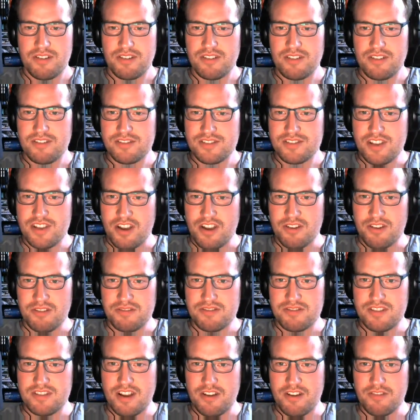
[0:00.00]
So
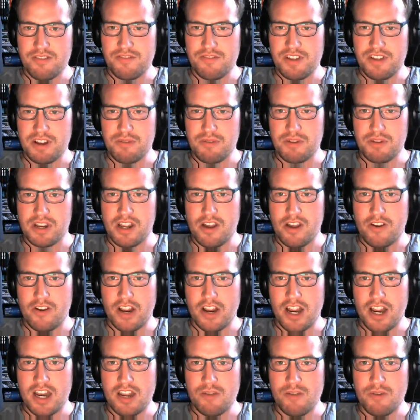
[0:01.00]
don't think we're
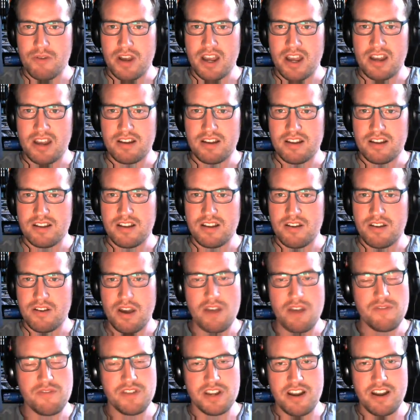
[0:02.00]
going anywhere. And
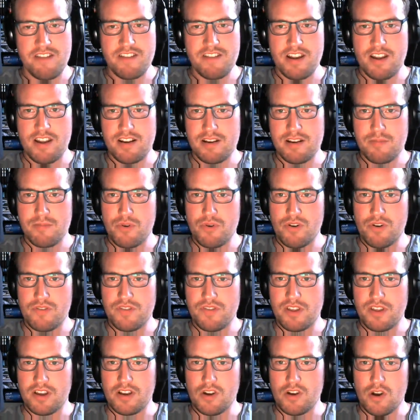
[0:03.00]
I think they've certainly proved
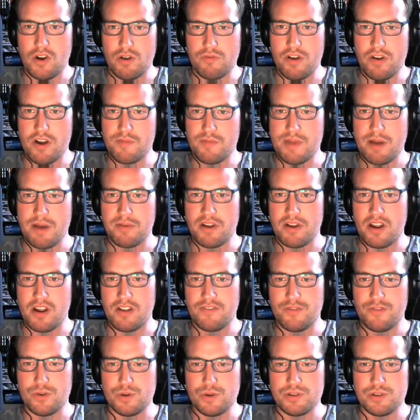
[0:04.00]
that they've got a roadmap going
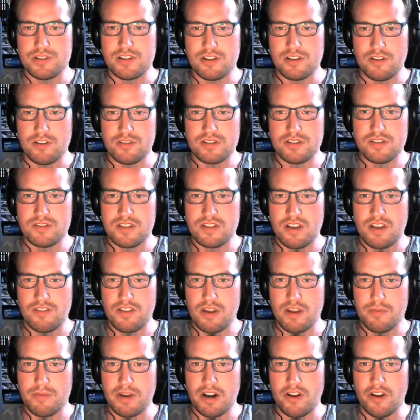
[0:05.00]
forwards and lots of stuff
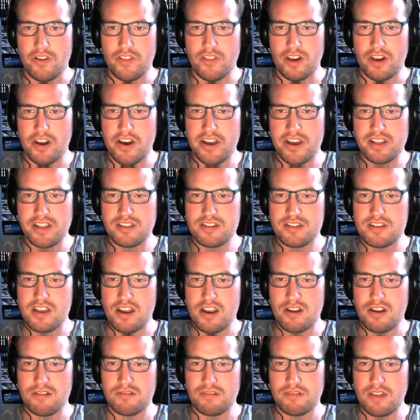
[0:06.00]
coming along the lines.
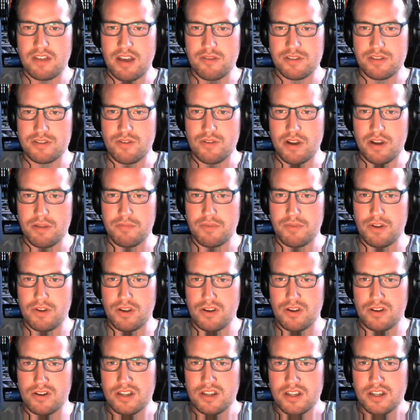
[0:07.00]
So that was quite
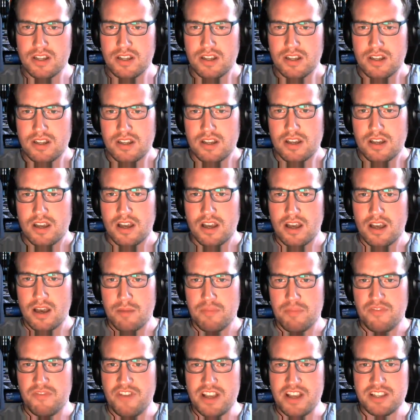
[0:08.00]
good.
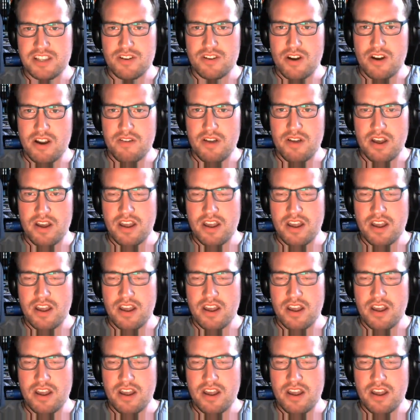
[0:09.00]
Bethesda,